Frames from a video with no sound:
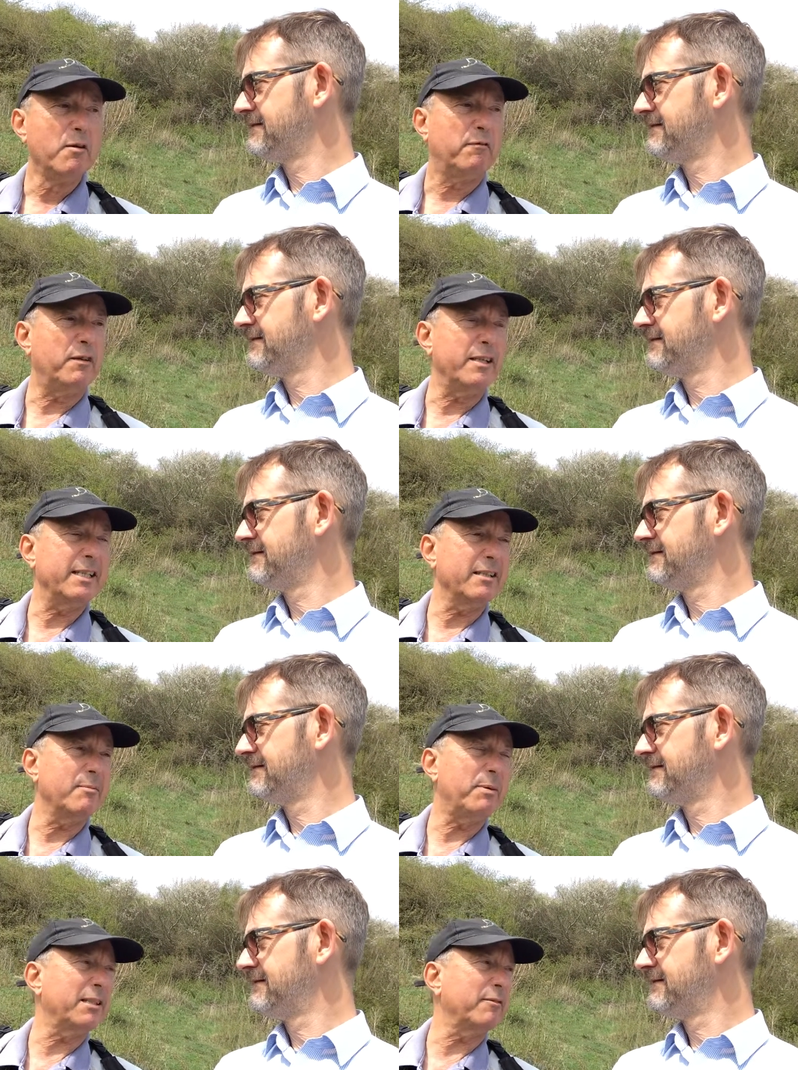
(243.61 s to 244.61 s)
Speaker 1: finding
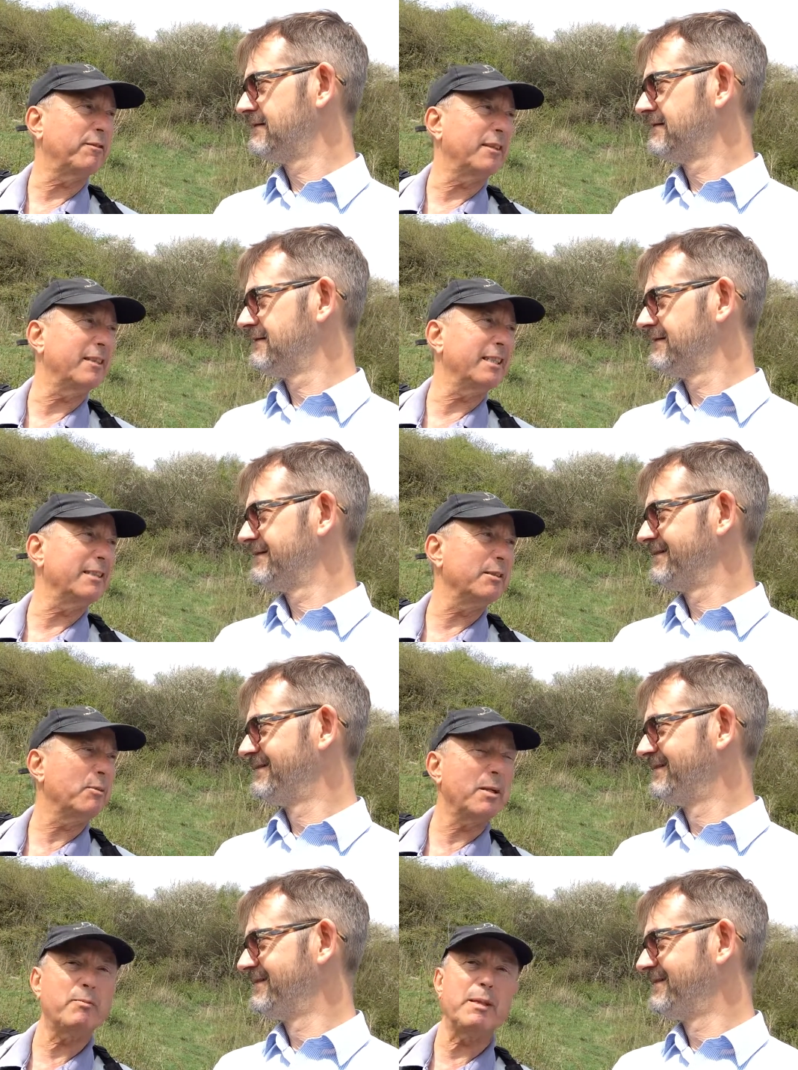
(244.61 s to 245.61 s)
our butterfly and
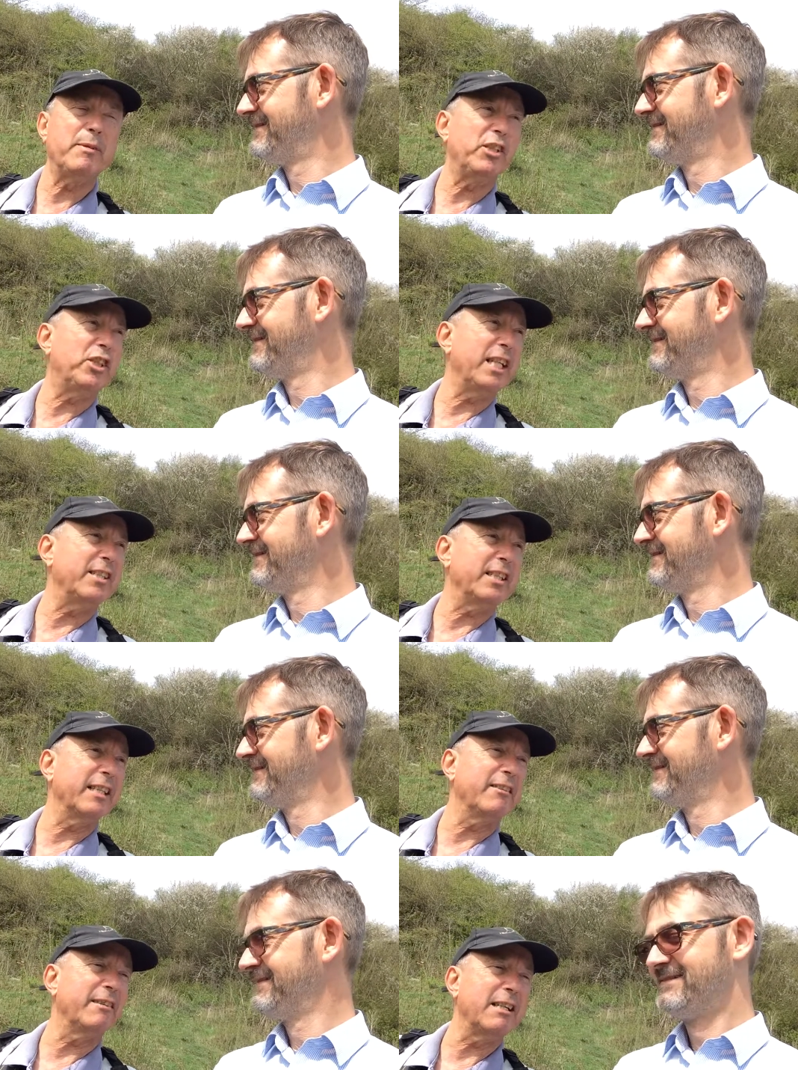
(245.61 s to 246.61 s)
we, have been chasing
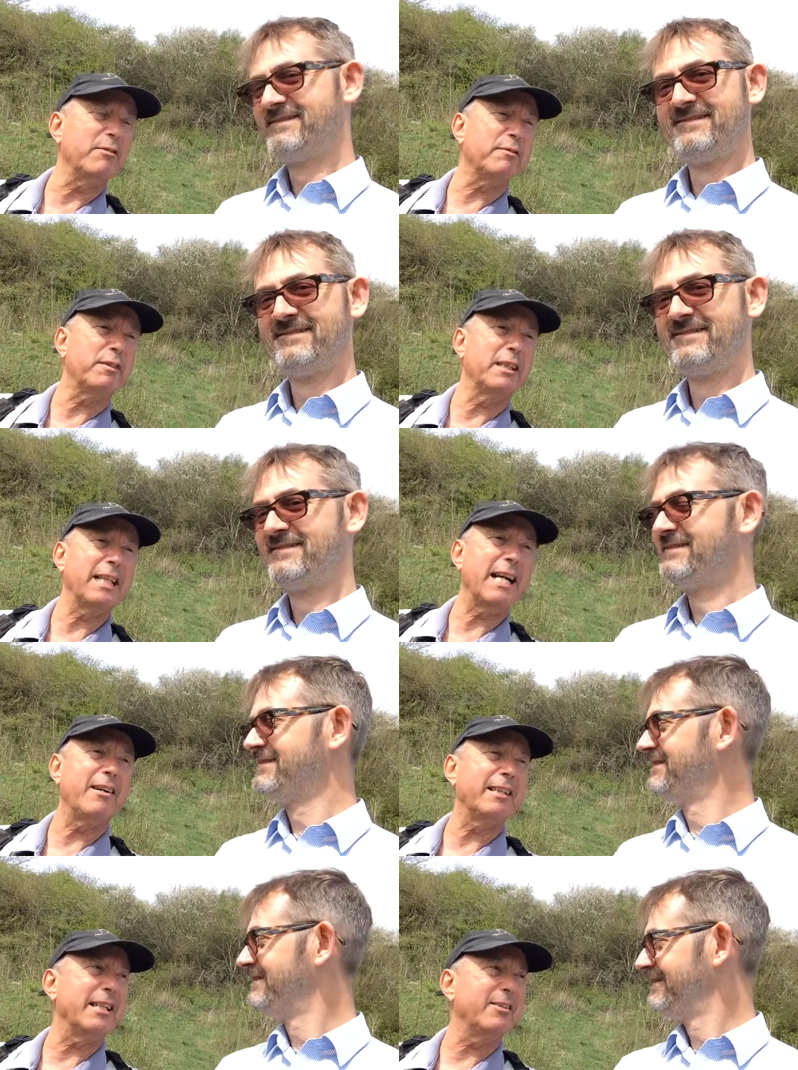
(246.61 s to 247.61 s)
it around for an
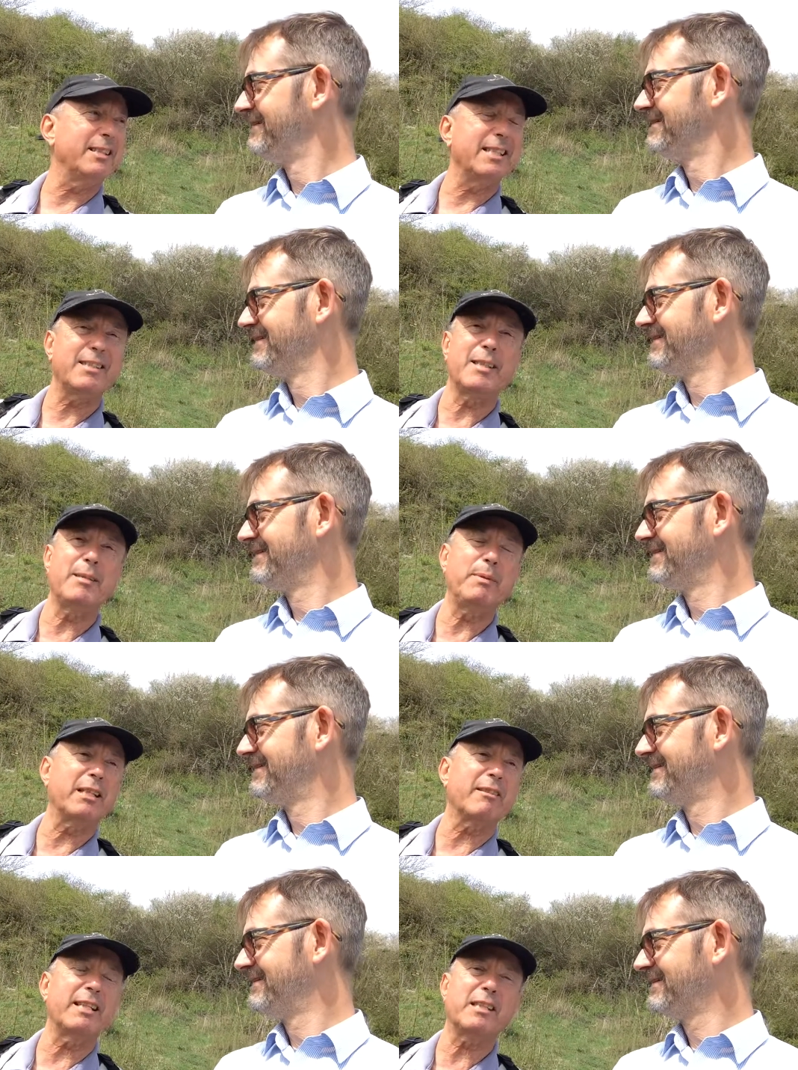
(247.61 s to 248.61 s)
hour now and it's uh, been
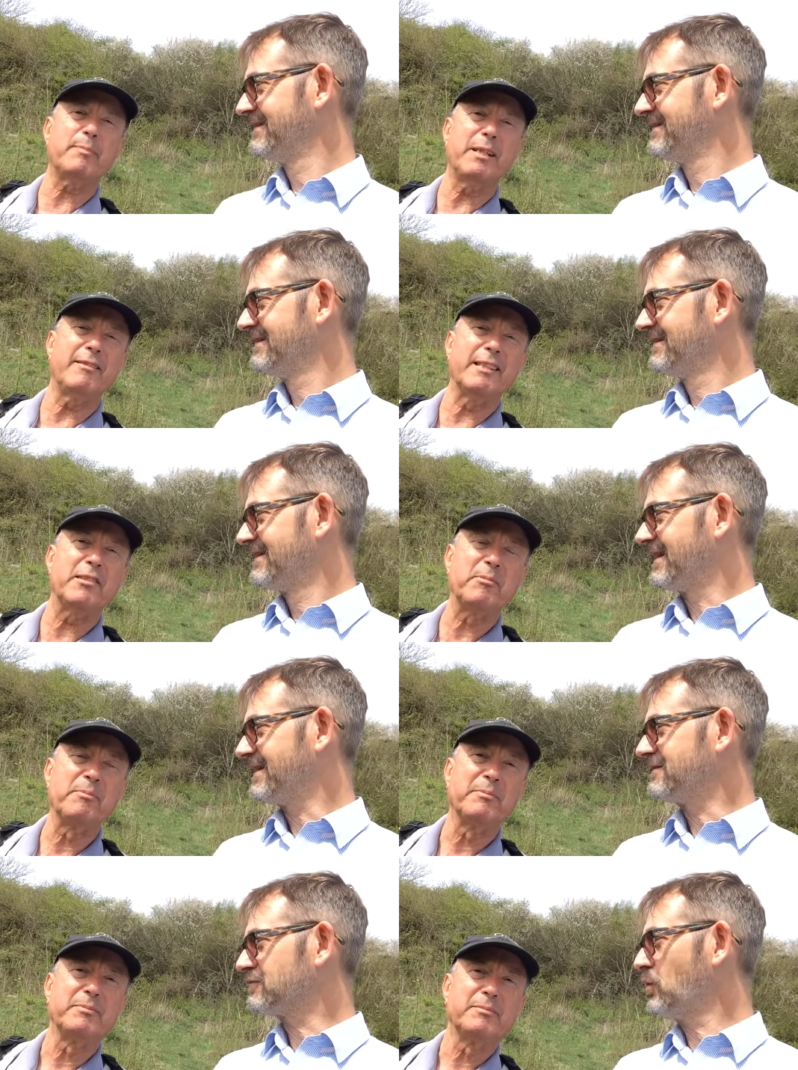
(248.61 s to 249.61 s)
a great experience.
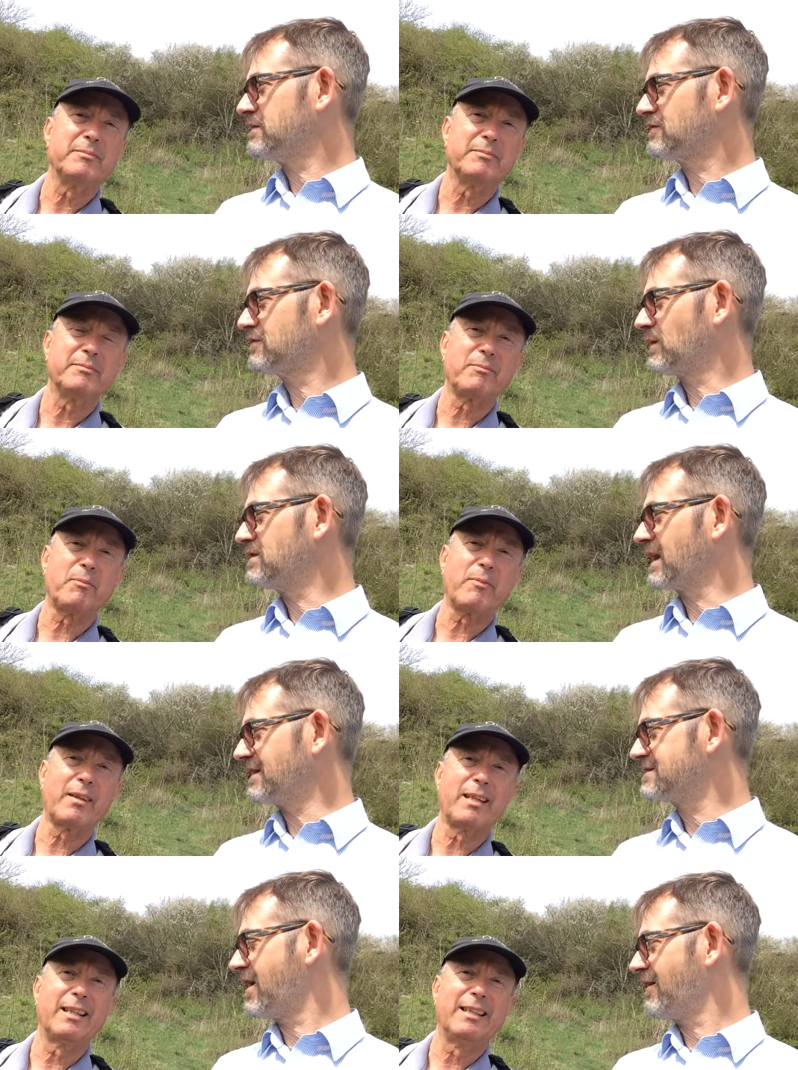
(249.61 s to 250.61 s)
Speaker 2: And, and, it's always good when you get
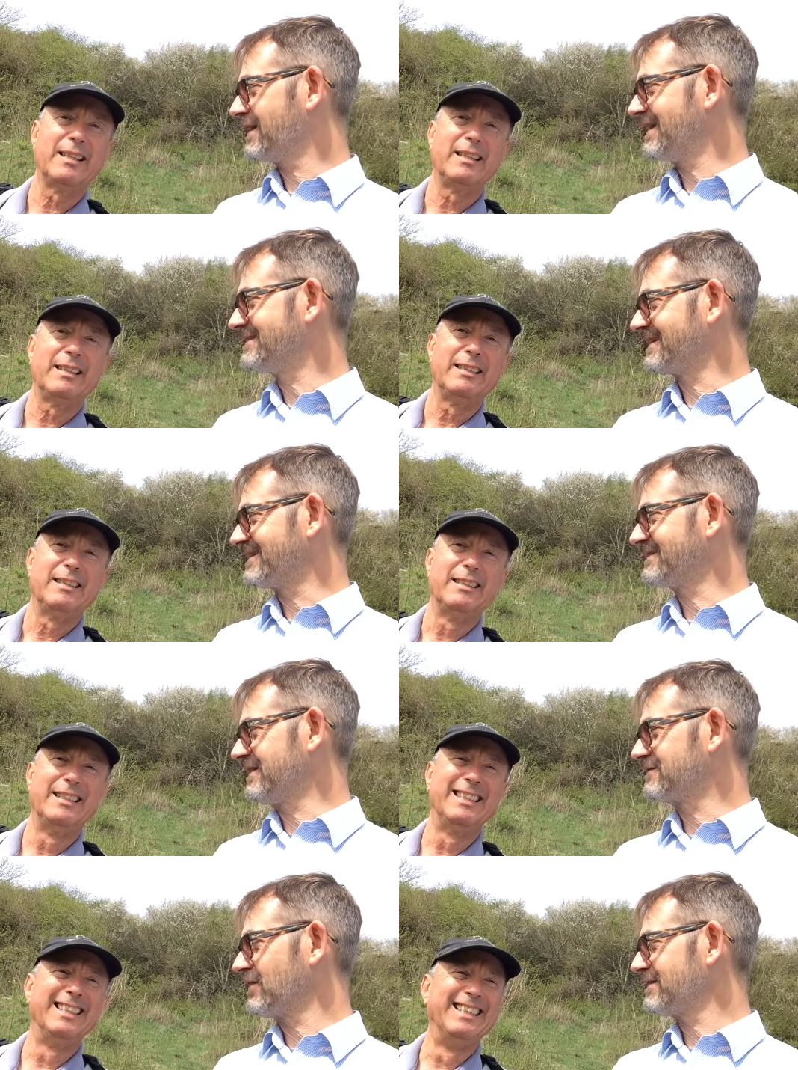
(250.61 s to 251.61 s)
your target insect, isn't
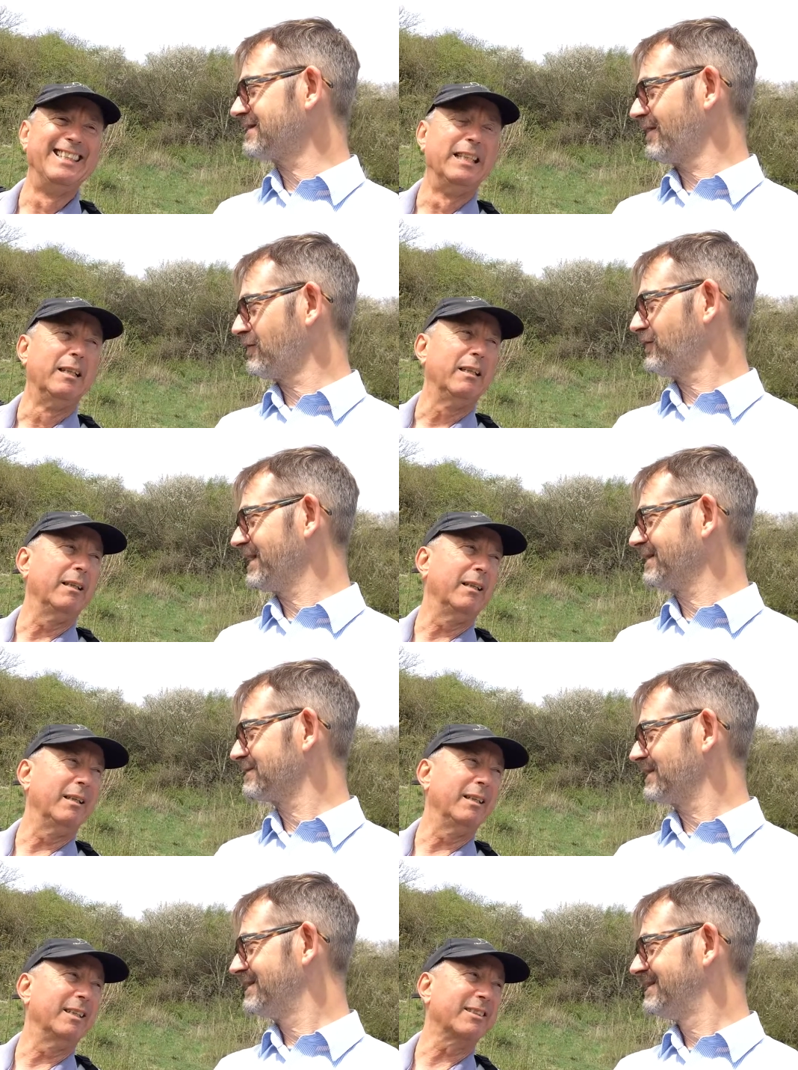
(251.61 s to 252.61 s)
it? It's great to see other things.
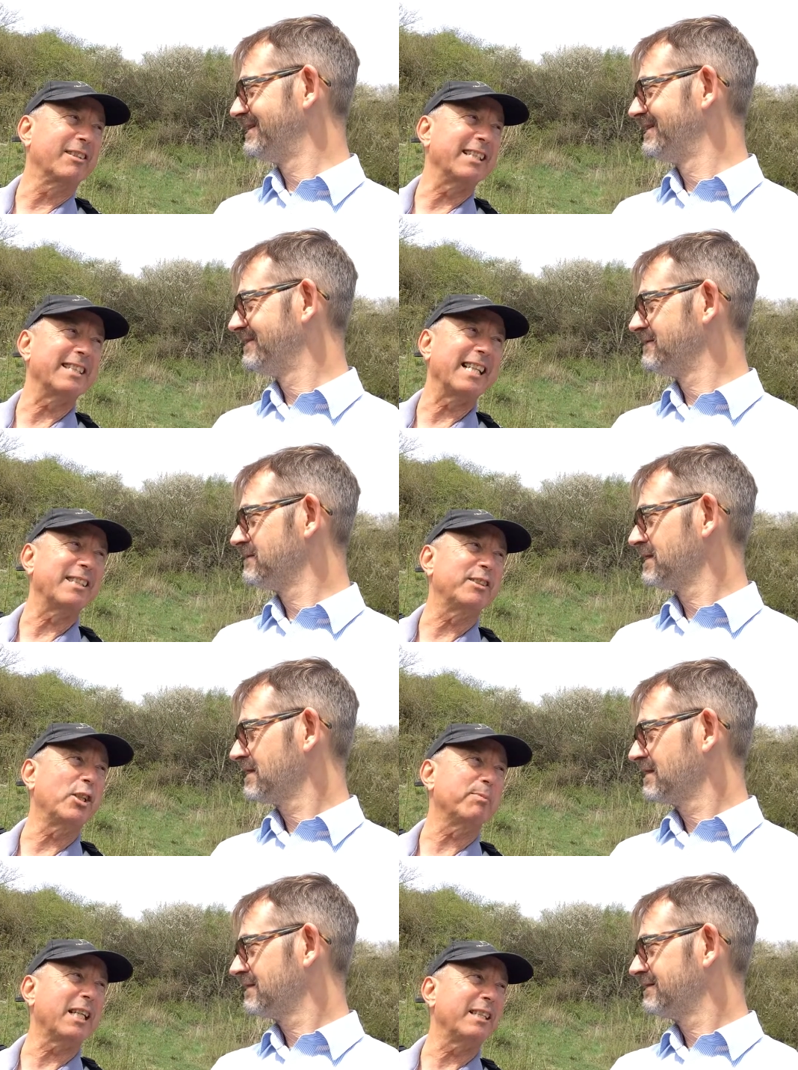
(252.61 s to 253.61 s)
Uh, but... Great satis
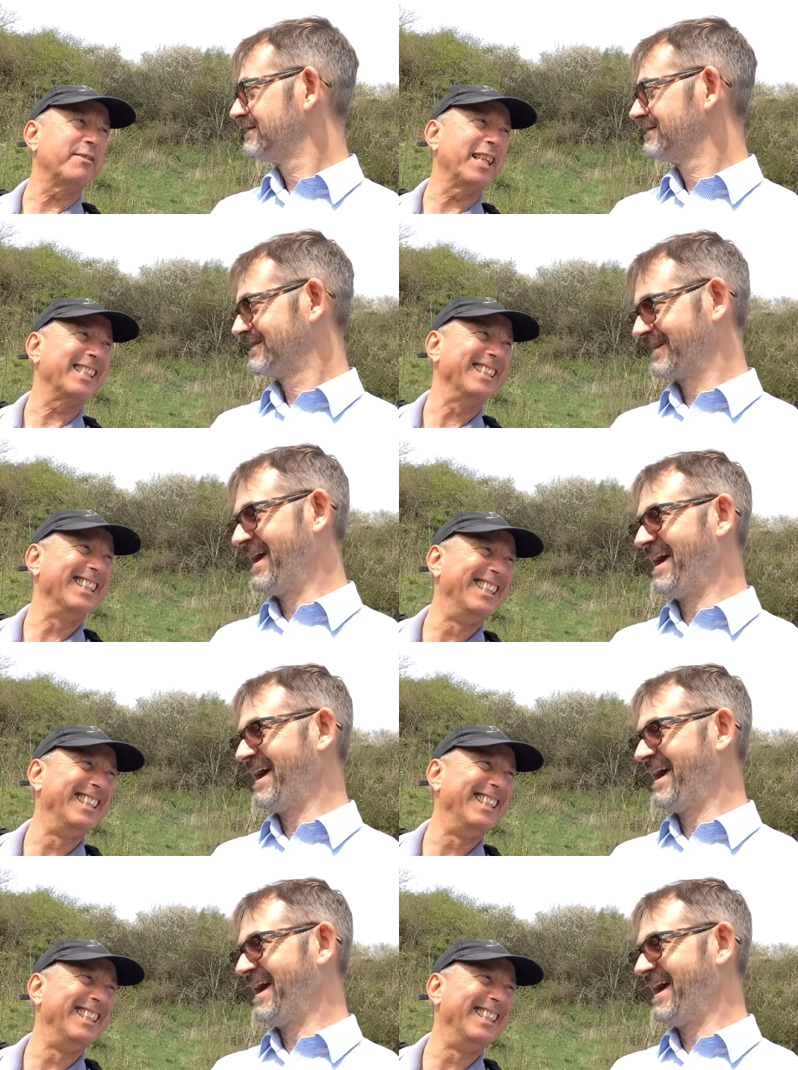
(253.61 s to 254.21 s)
job satisfaction.